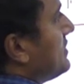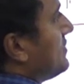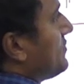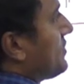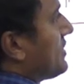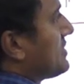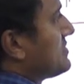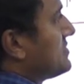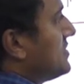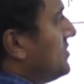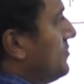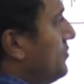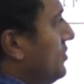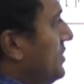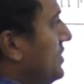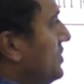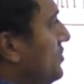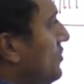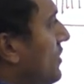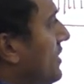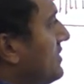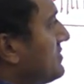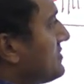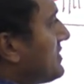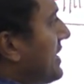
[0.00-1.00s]
for example,
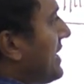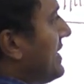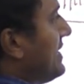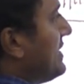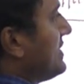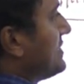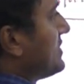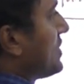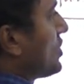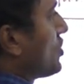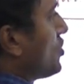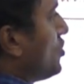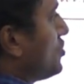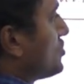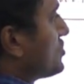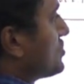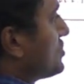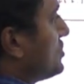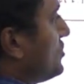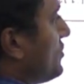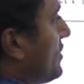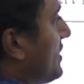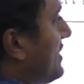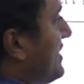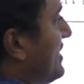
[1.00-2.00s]
you are standing in the
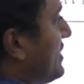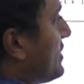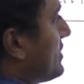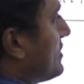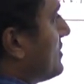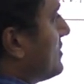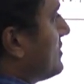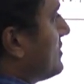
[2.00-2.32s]
coast, you are here,